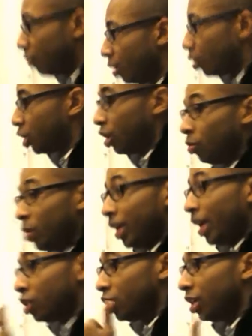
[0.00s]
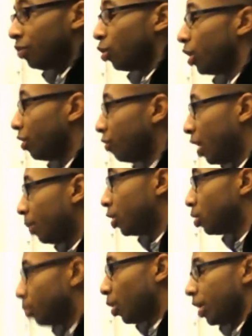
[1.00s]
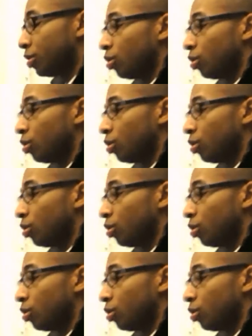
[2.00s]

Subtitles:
fair share. We can actually give working families a break.